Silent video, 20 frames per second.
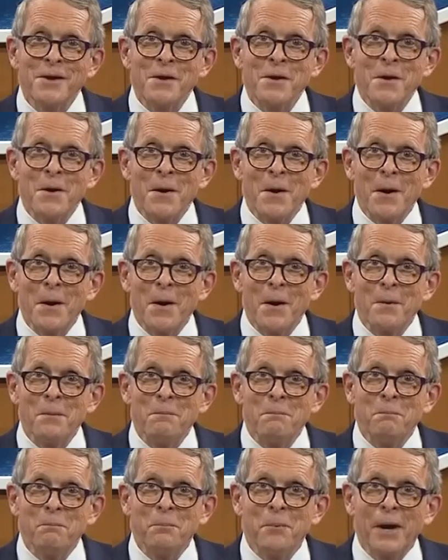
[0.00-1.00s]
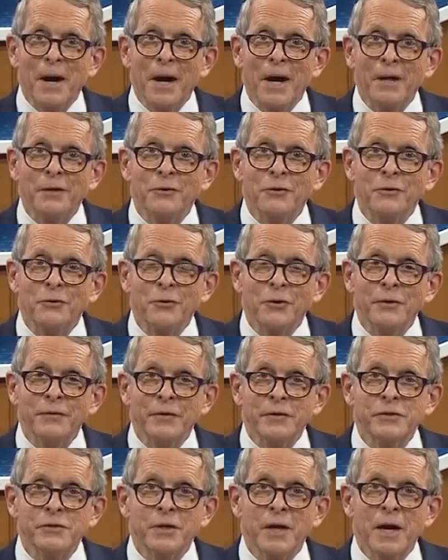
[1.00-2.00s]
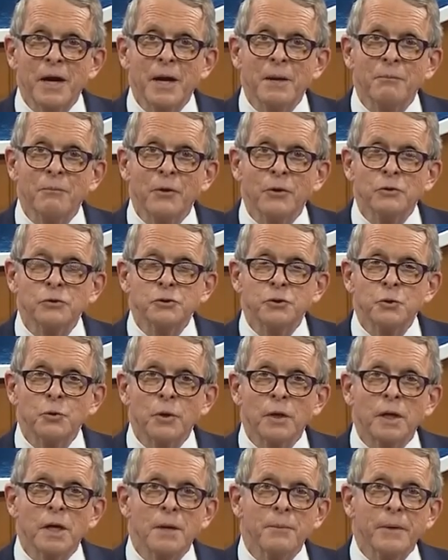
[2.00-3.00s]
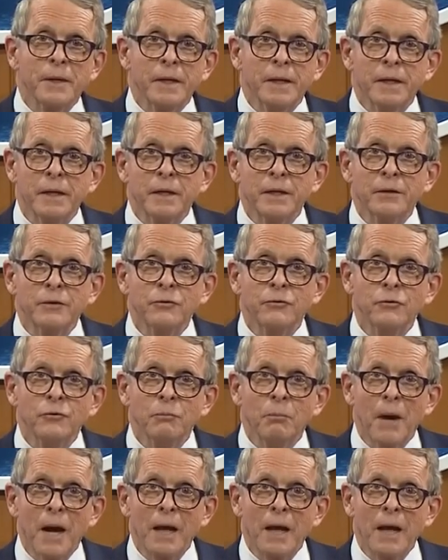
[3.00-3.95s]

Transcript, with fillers: during a coronavirus news conference, Ohio Governor Mike DeWine issued an